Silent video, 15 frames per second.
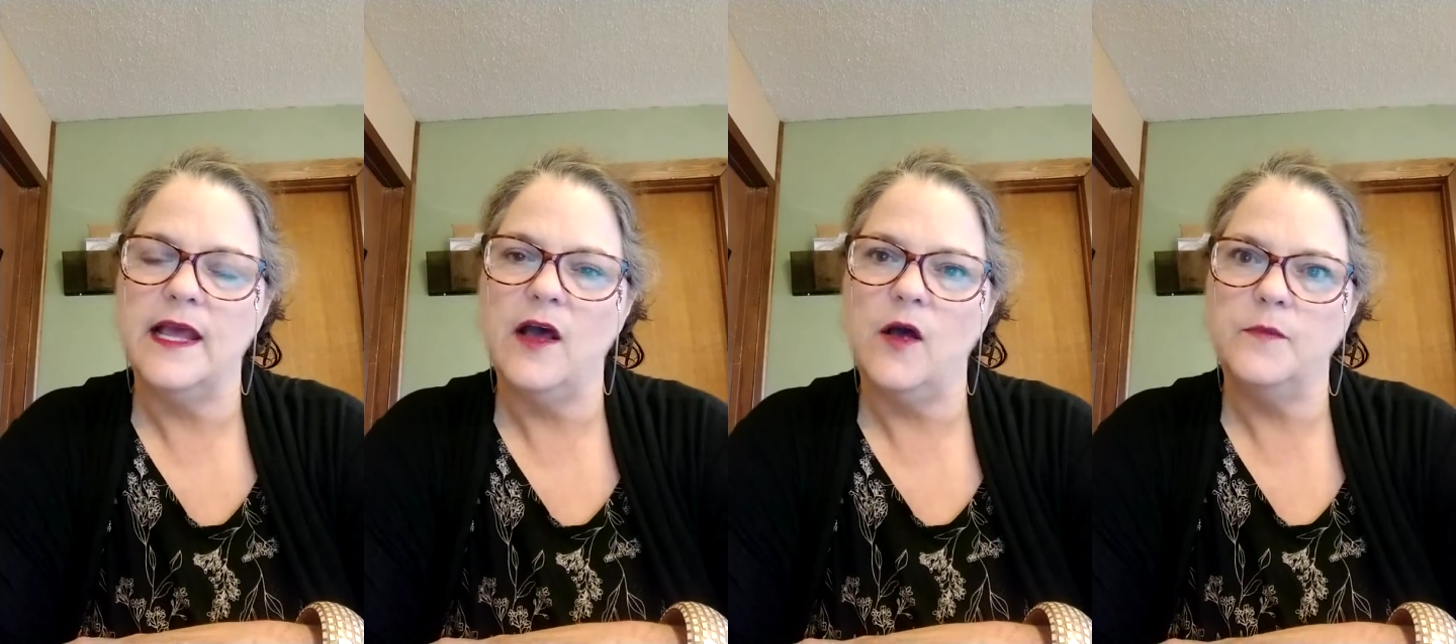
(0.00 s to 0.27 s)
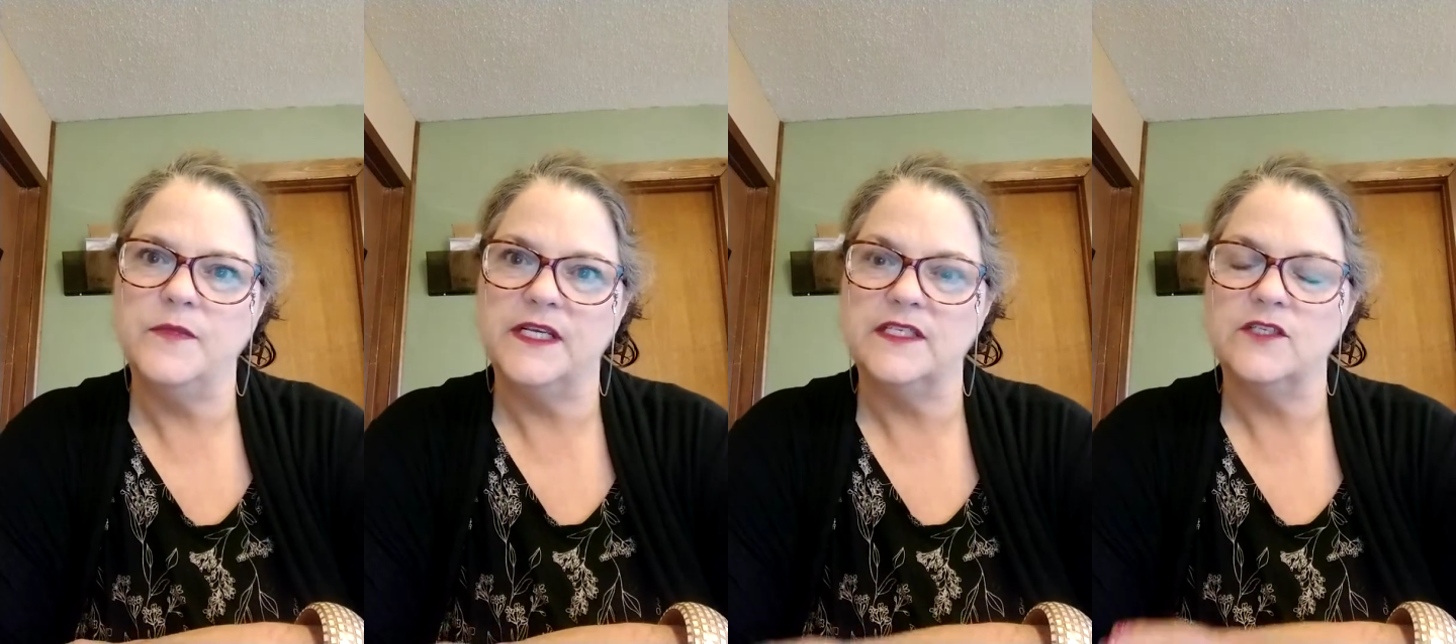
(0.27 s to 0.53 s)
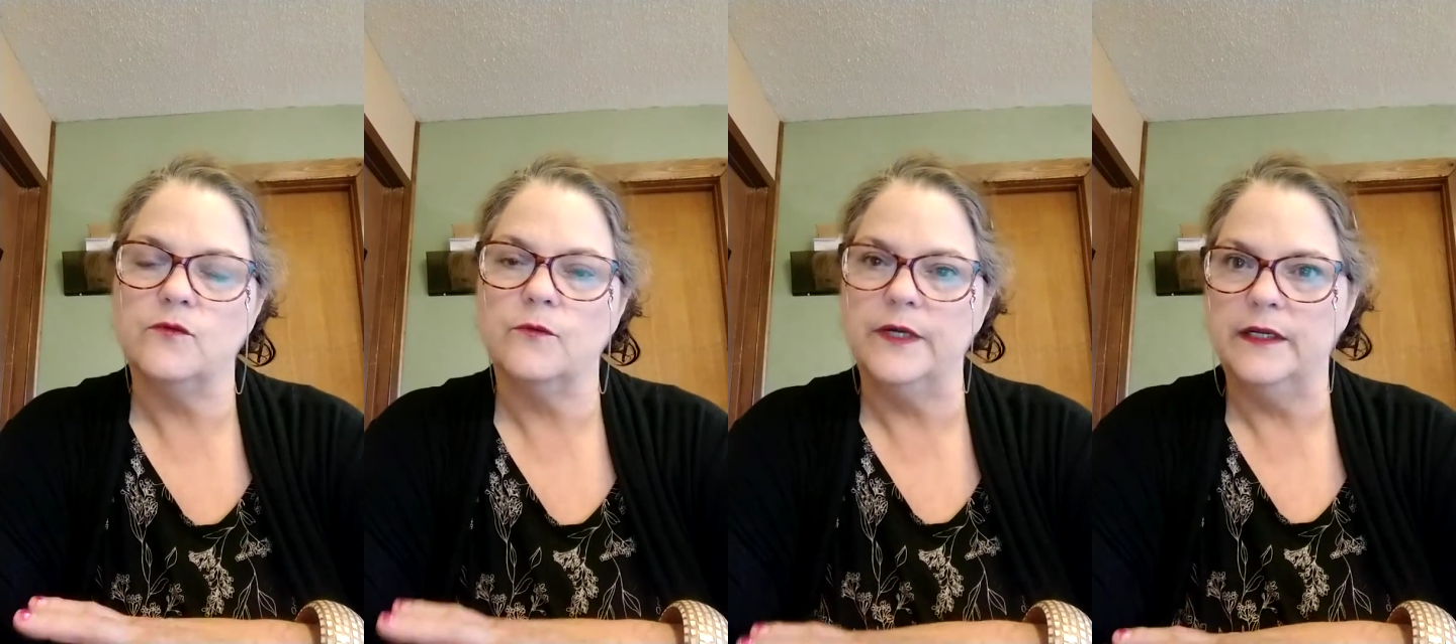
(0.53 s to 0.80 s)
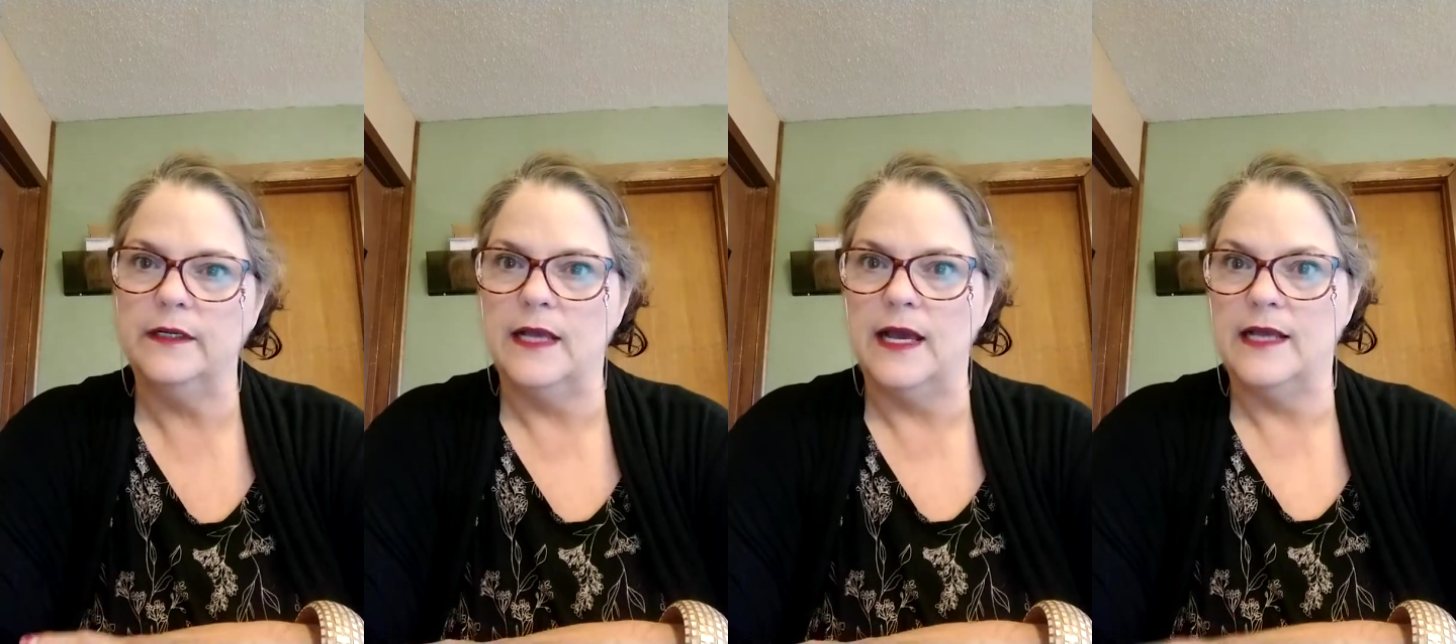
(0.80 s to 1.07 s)
helped
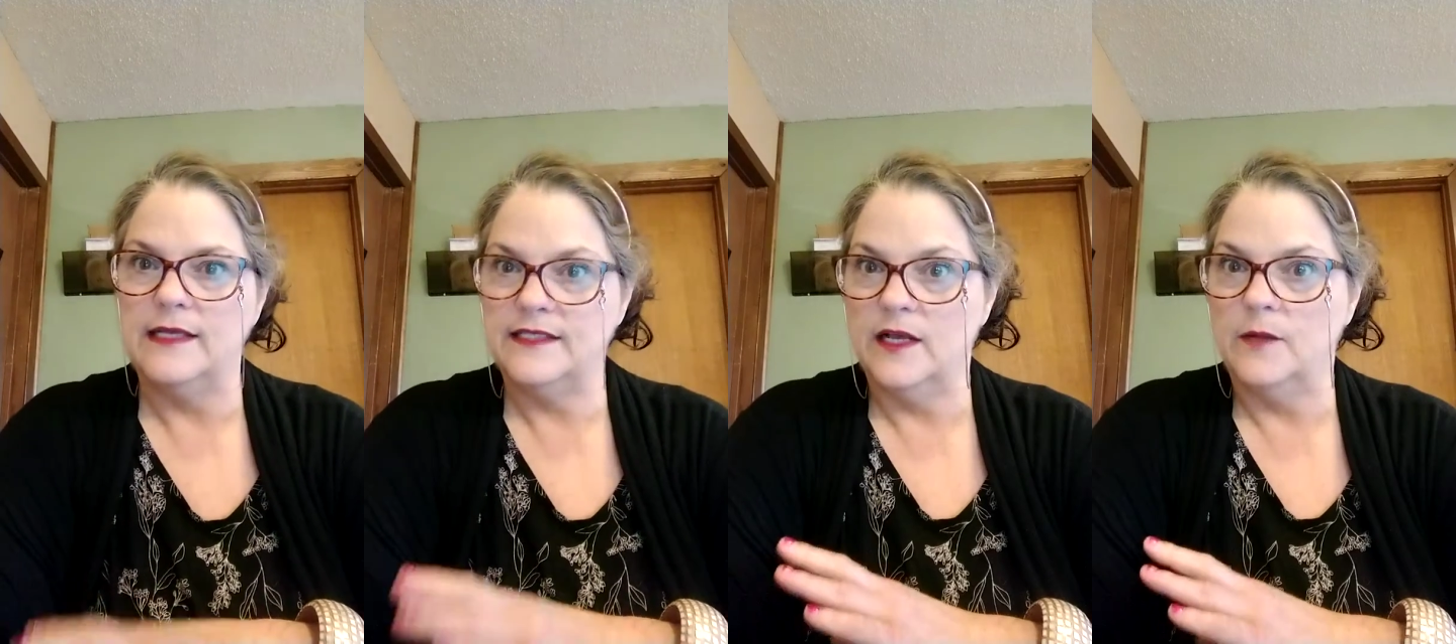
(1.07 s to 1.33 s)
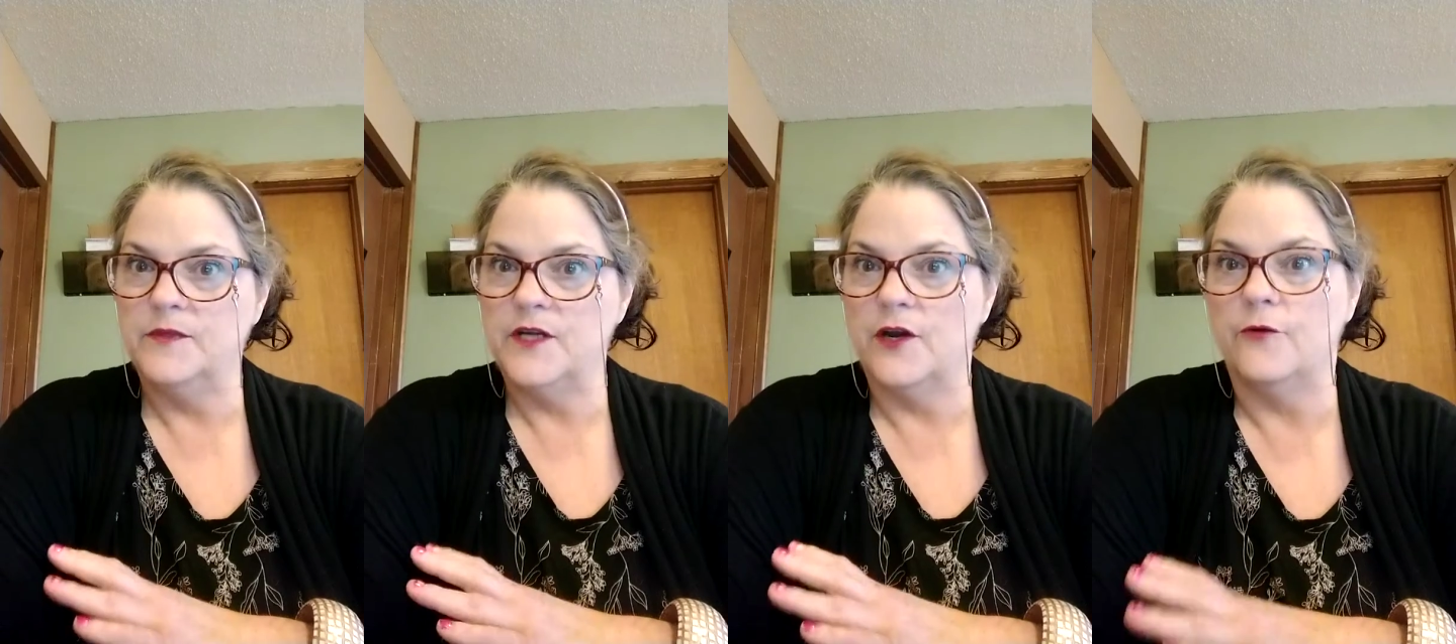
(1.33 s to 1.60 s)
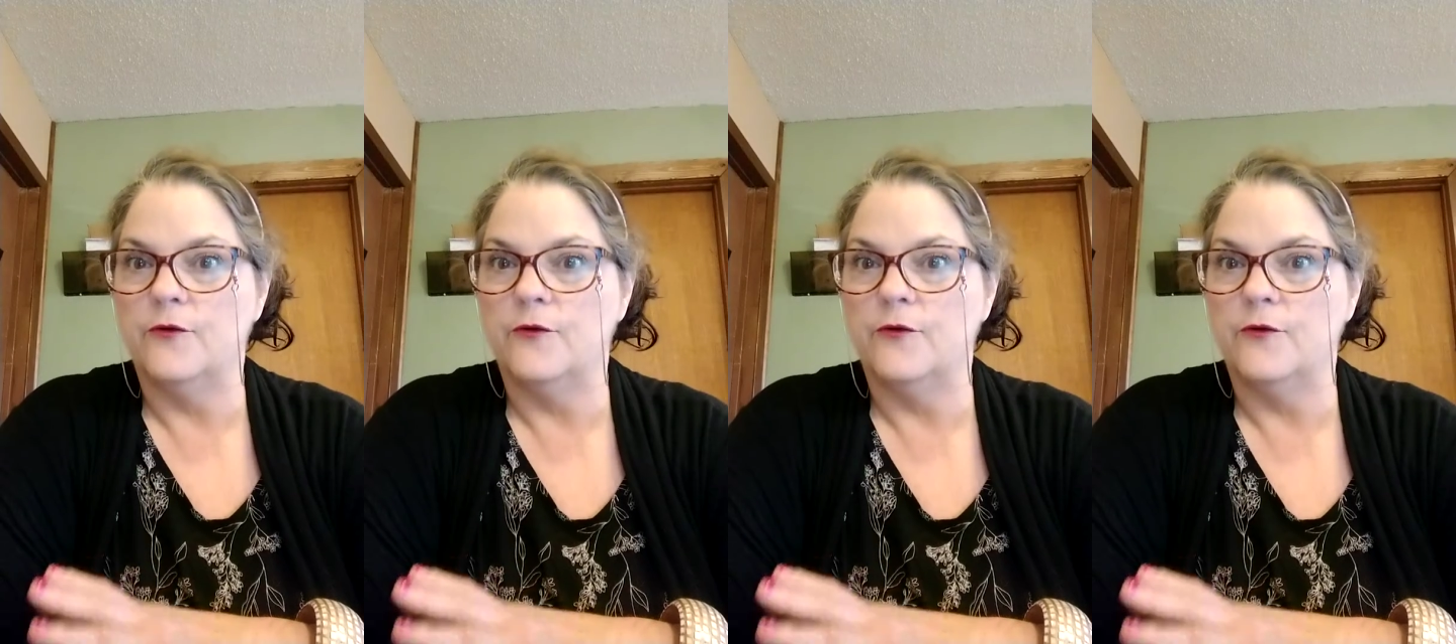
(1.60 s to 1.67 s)
our